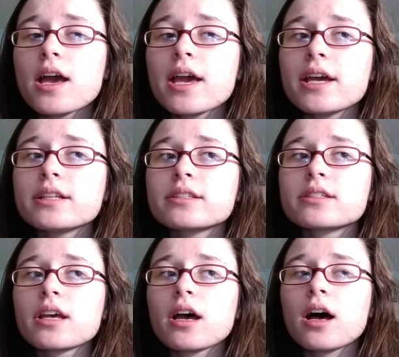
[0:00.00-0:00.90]

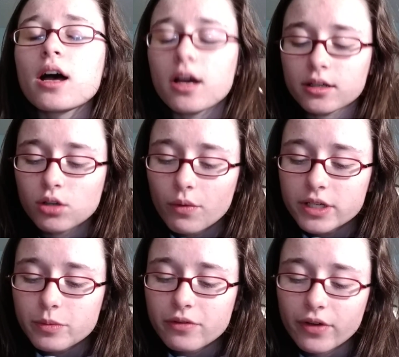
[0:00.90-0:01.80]
It's going
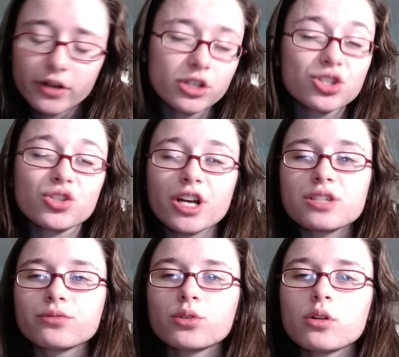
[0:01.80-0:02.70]
to be very
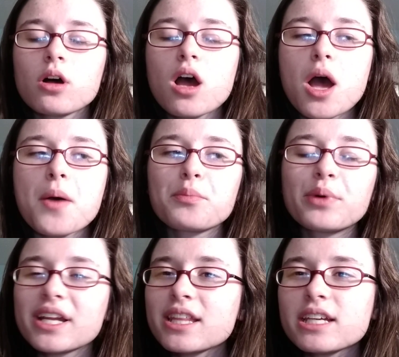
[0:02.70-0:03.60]
stressful,
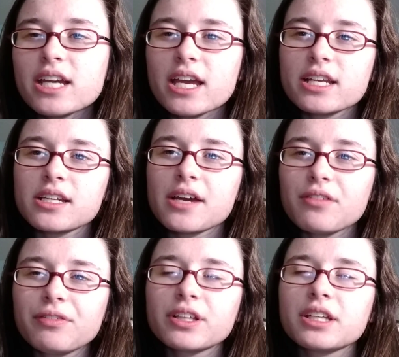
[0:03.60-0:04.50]
but in the end, I have
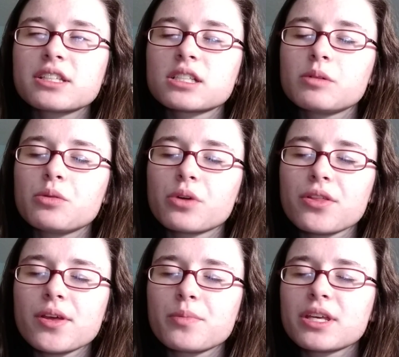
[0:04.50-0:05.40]
a feeling it's going to be
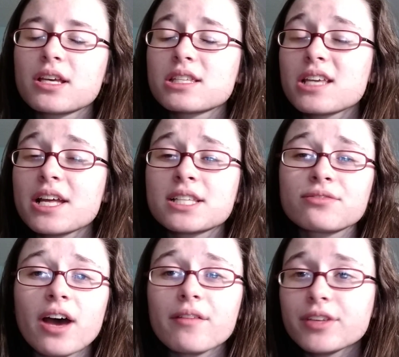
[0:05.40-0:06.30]
worth it because it's
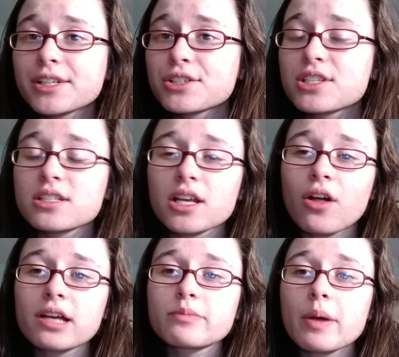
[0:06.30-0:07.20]
five years since I
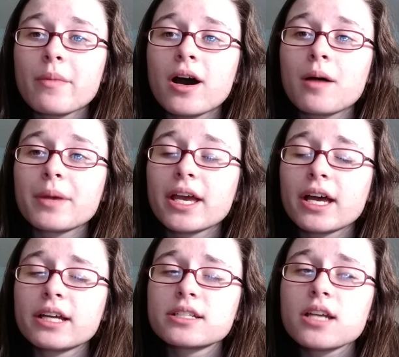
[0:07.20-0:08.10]
lost my mom
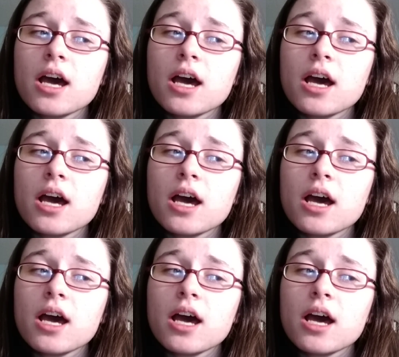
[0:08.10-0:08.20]
and,